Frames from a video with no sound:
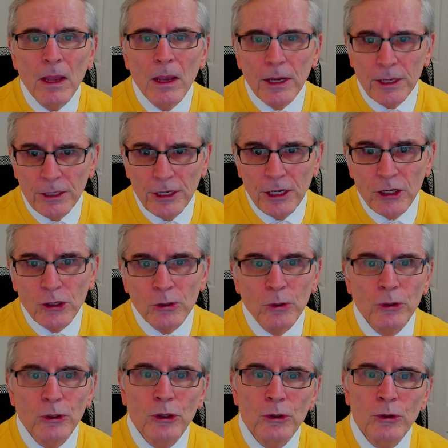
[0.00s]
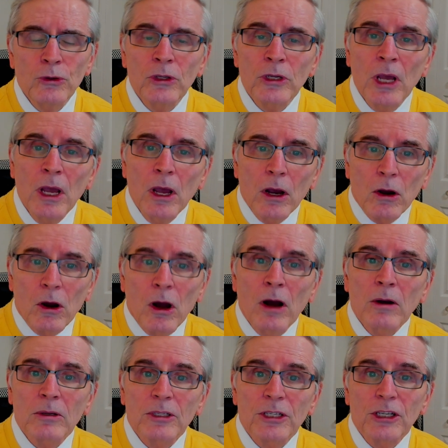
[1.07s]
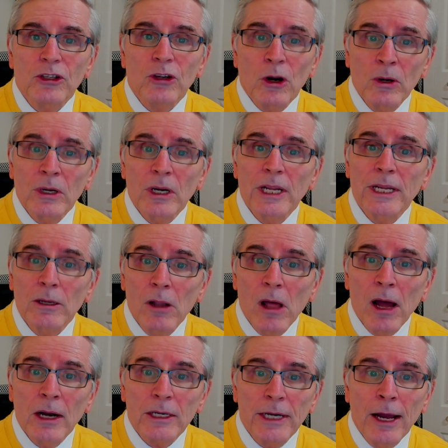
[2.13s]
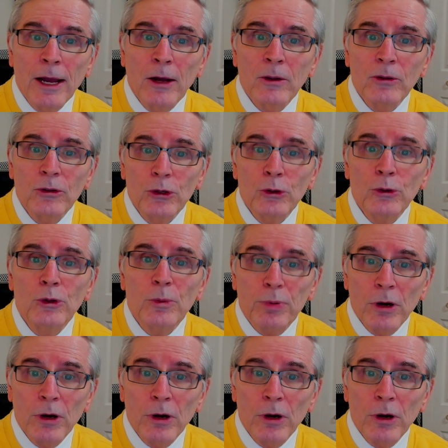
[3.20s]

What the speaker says: In additional news, Congress is currently in lockdown due to